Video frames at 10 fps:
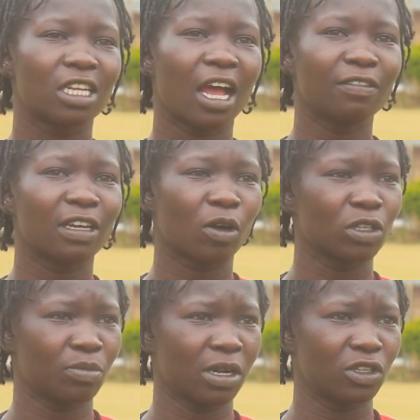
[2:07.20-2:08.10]
after
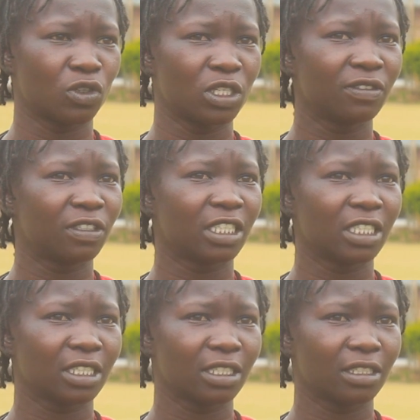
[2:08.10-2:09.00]
Coach Badru leaving
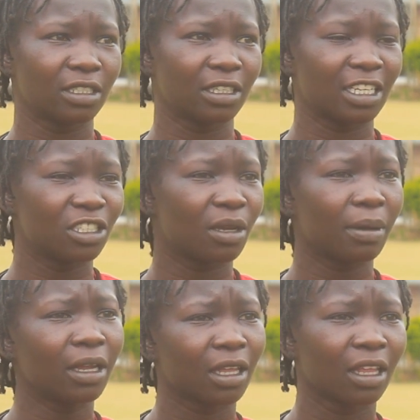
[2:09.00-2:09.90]

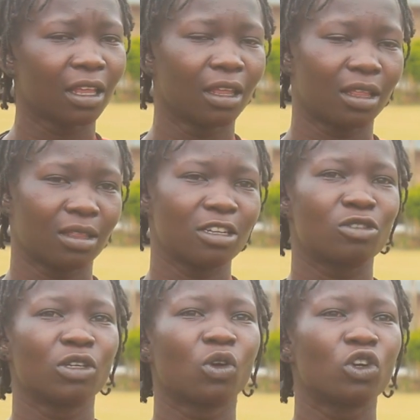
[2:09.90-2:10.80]
Nnalubaale,
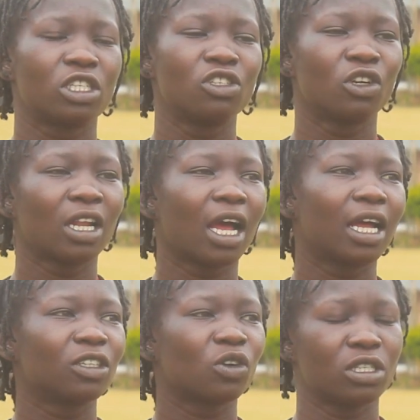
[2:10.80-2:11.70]
that's when Coach John
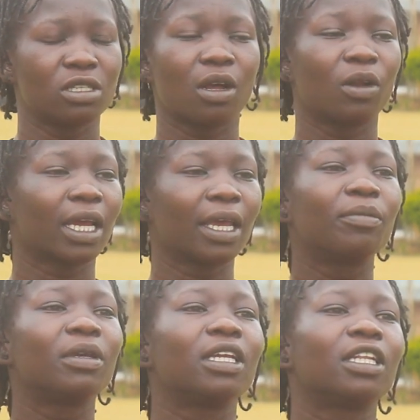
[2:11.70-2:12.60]
and Coach Nnalubaale
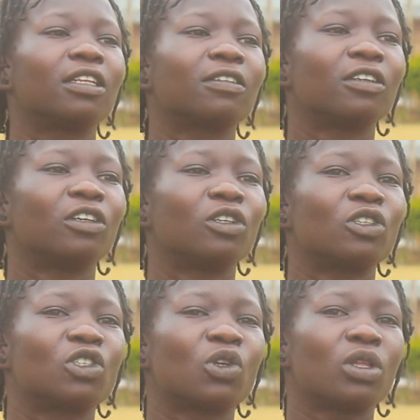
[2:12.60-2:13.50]
came in.
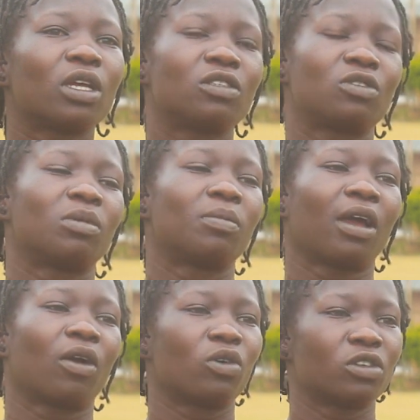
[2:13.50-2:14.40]
So they used to be
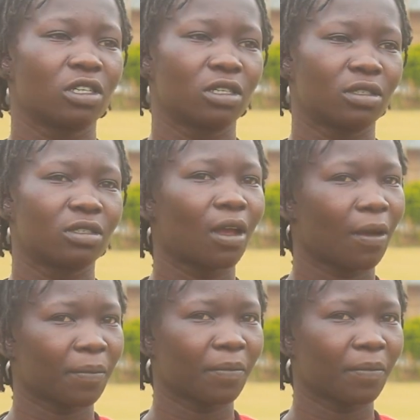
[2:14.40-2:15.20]
my coaches. Yeah.